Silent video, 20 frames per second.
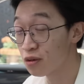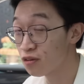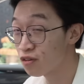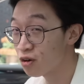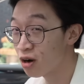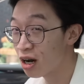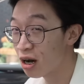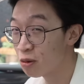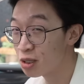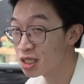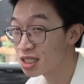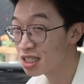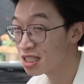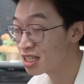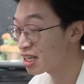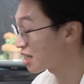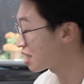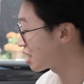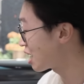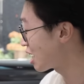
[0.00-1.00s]
before, I would
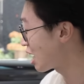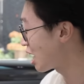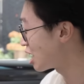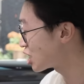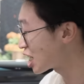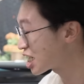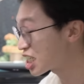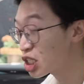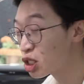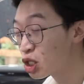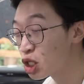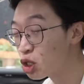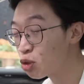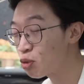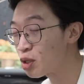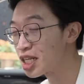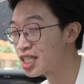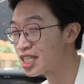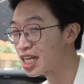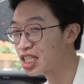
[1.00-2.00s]
say adjusting
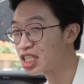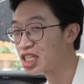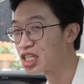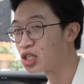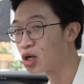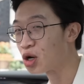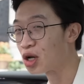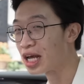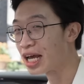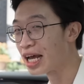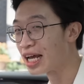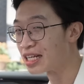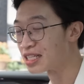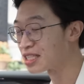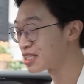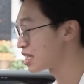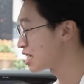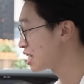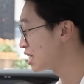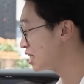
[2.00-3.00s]
to it is actually not
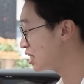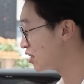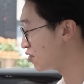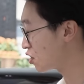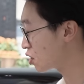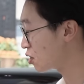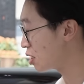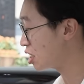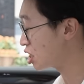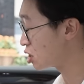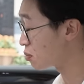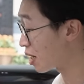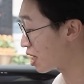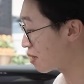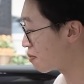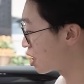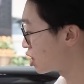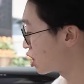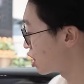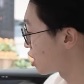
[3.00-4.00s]
as difficult as you might
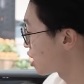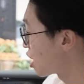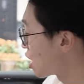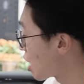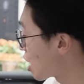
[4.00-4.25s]
imagine.